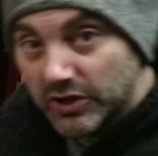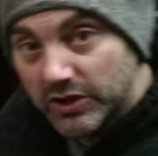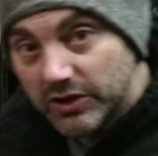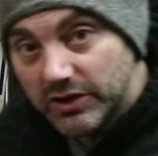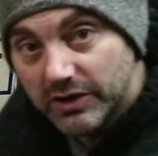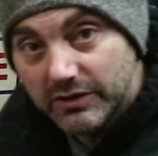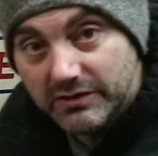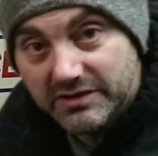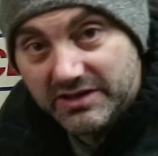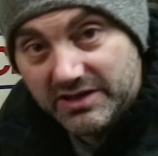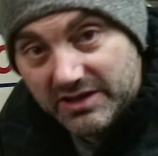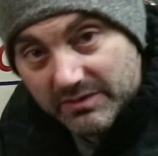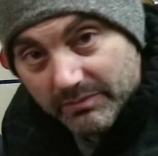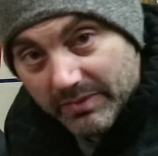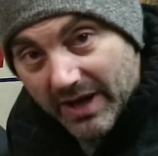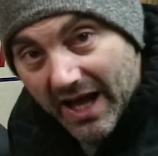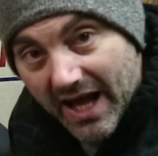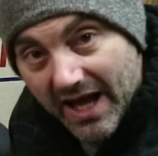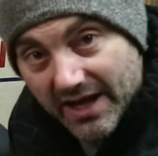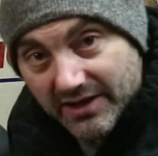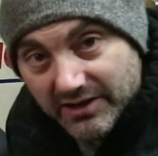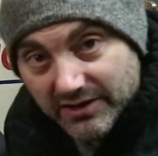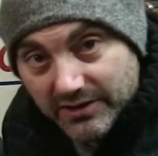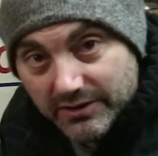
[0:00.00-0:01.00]
good news and the
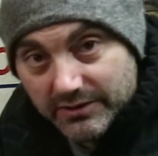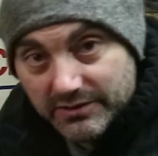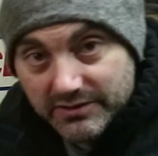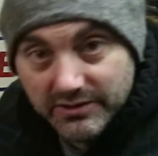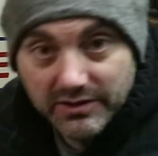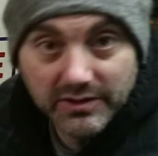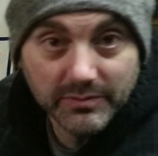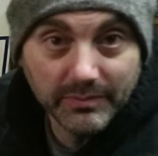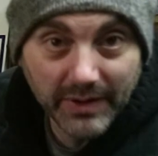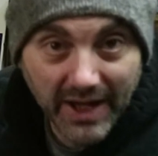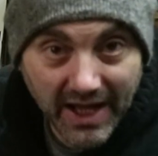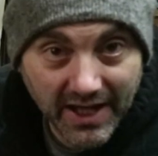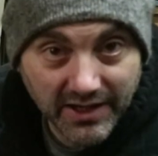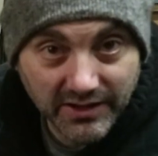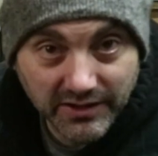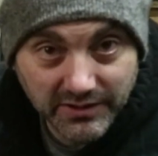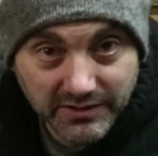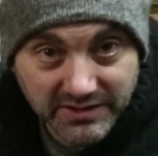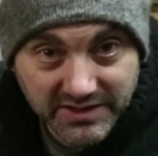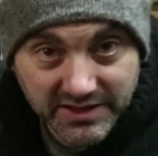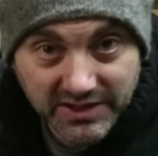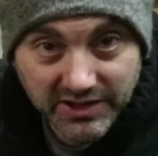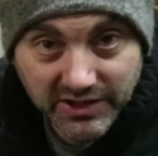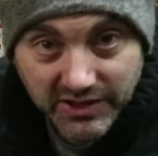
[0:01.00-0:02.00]
bad news, or the bad
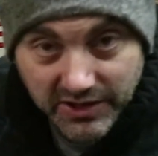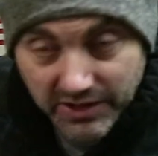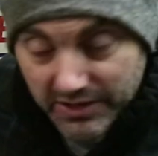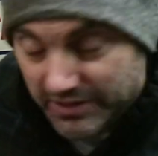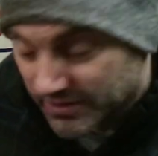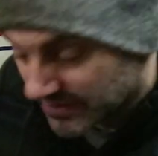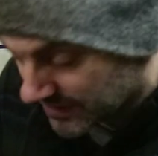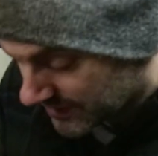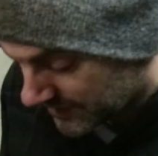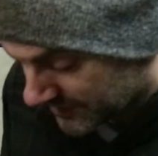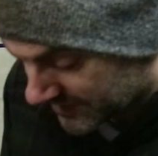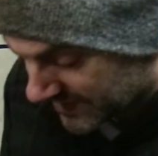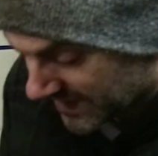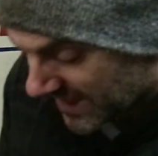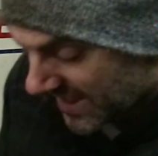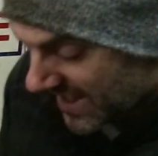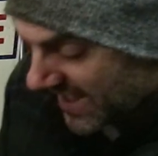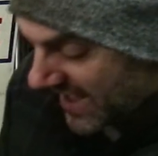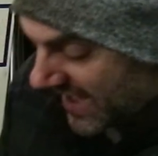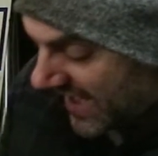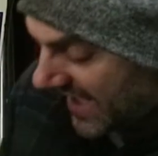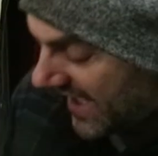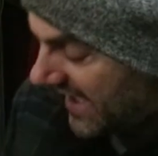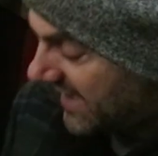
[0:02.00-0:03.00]
news and the good news,
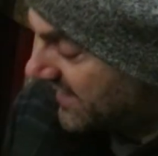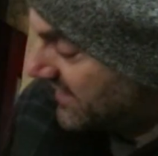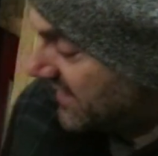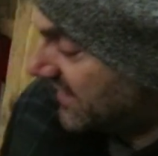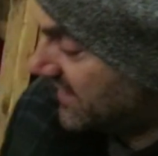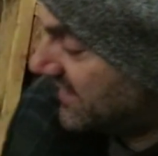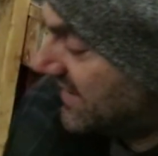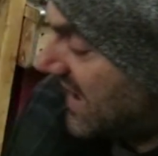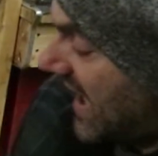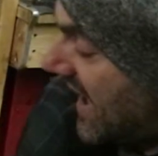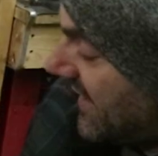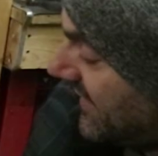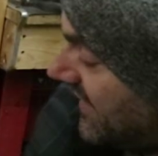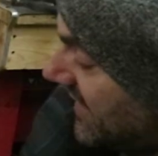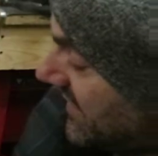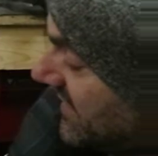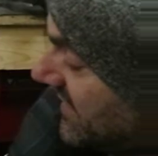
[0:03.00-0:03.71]
is that